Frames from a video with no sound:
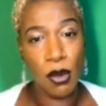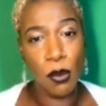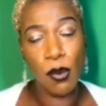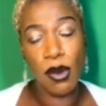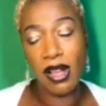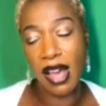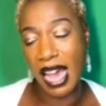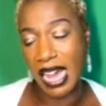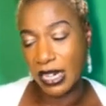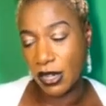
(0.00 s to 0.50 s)

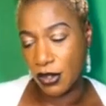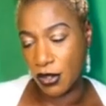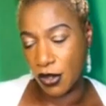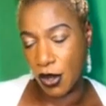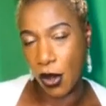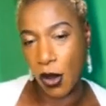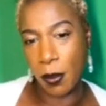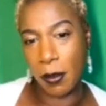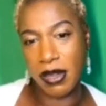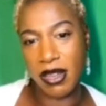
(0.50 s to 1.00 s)
Well, I don't
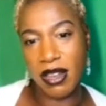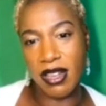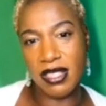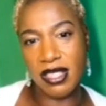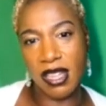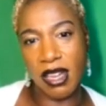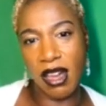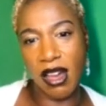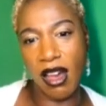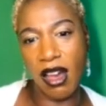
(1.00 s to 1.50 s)
know
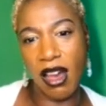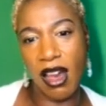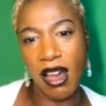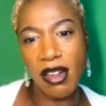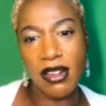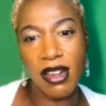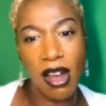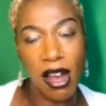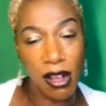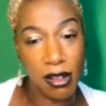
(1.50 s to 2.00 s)
because her
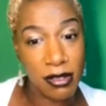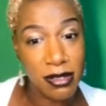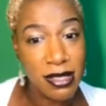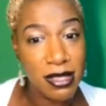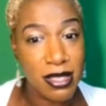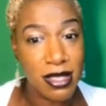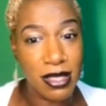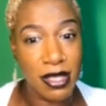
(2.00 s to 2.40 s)
cult,